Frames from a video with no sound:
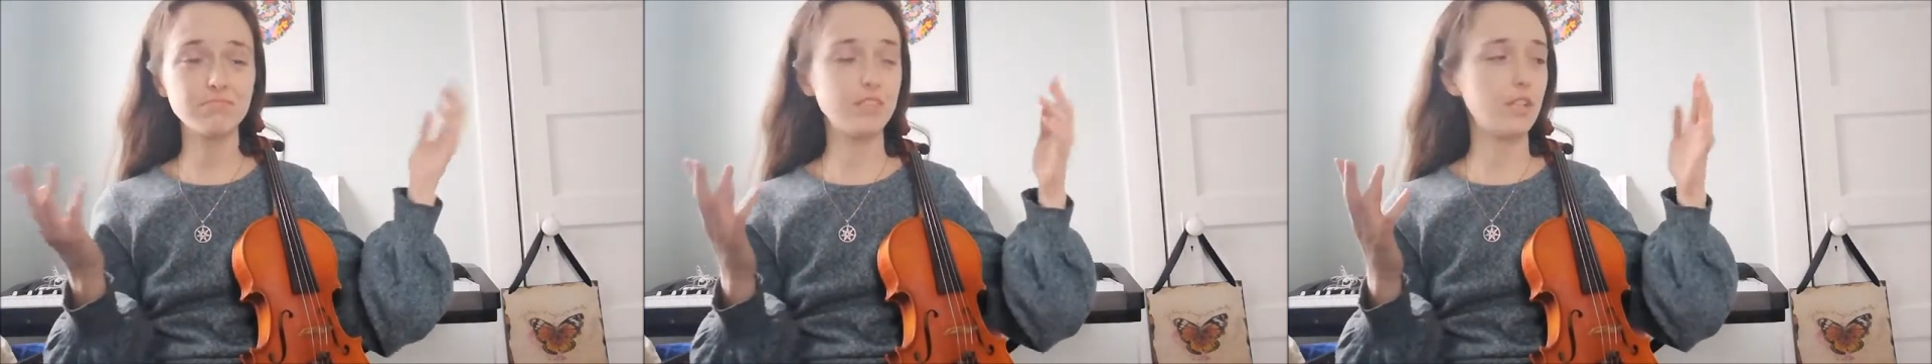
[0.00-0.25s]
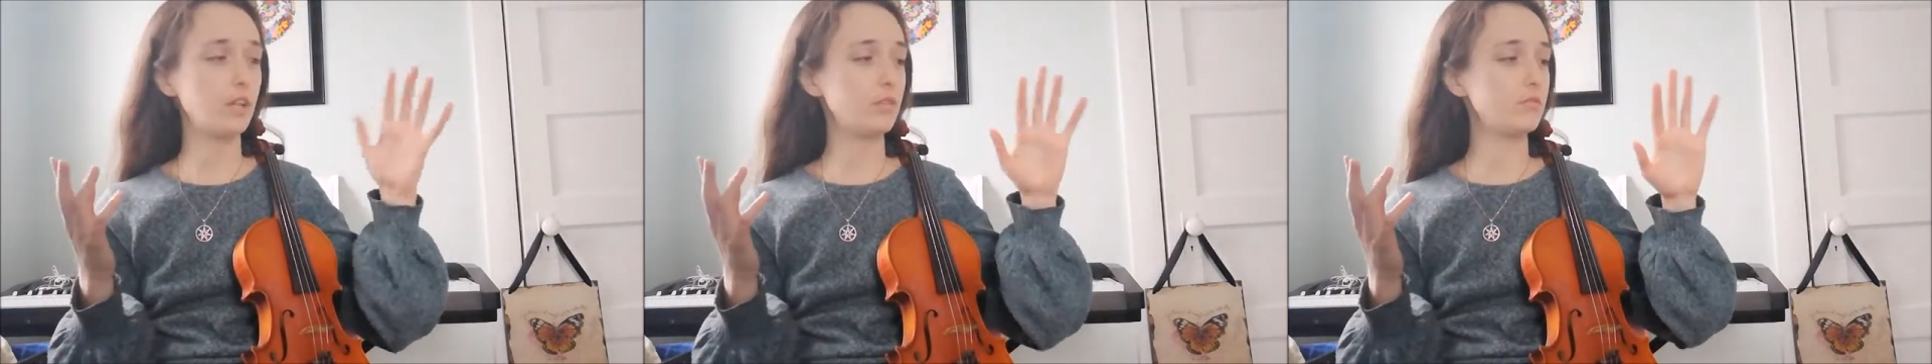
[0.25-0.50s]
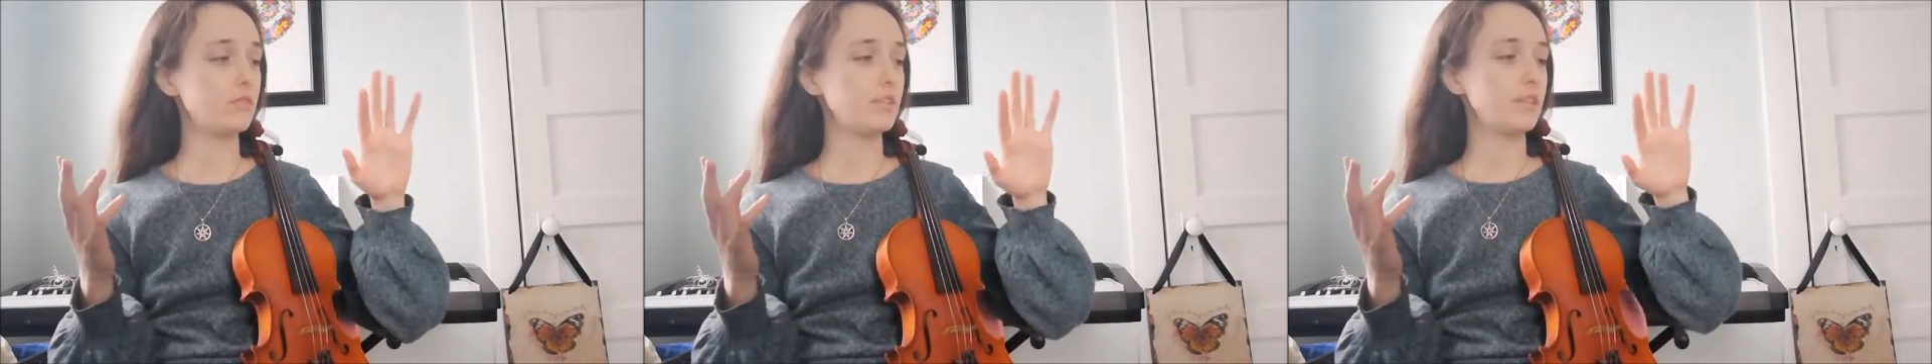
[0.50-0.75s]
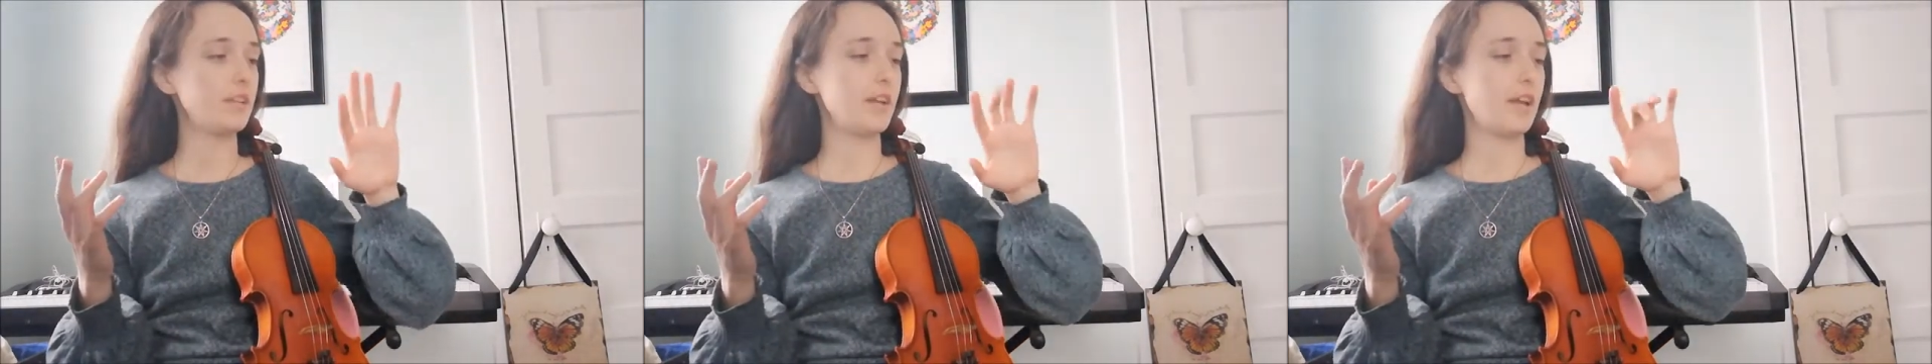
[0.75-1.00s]

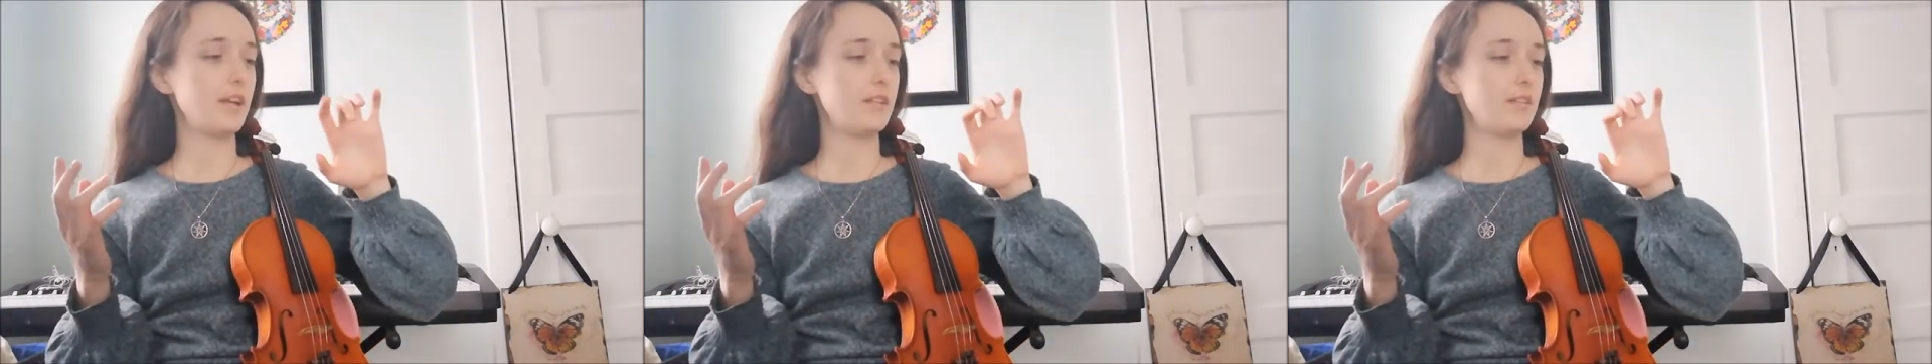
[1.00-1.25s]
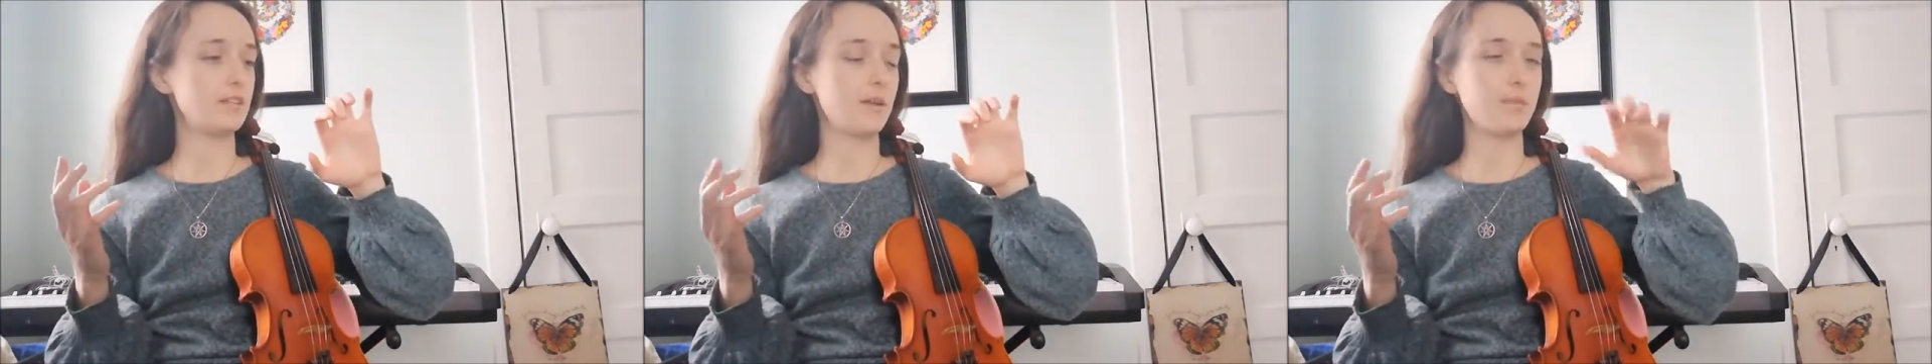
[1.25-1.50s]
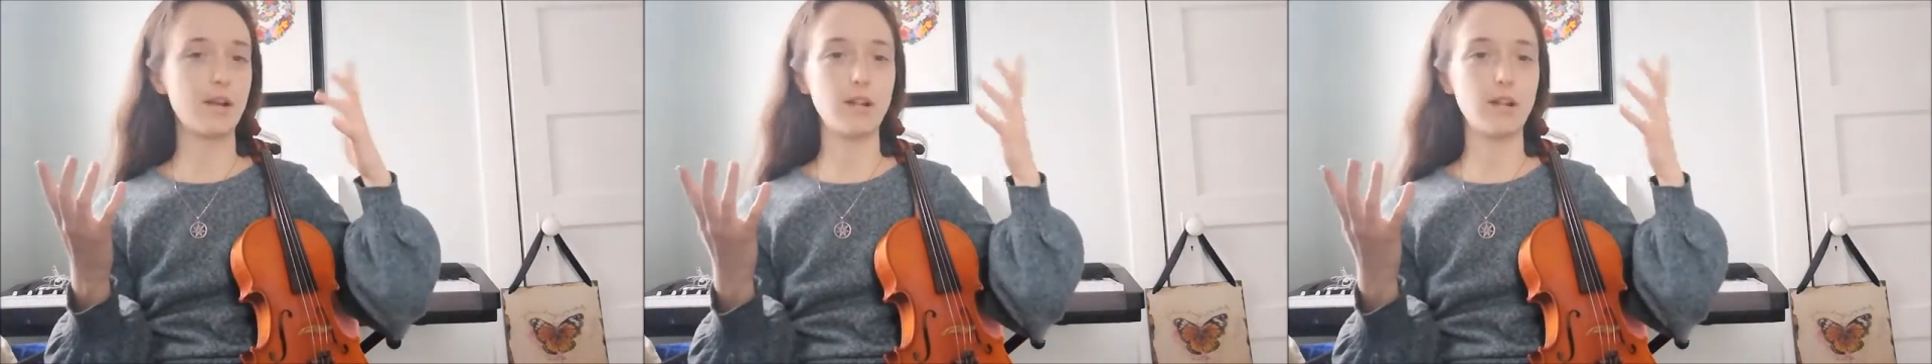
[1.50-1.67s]
and I'm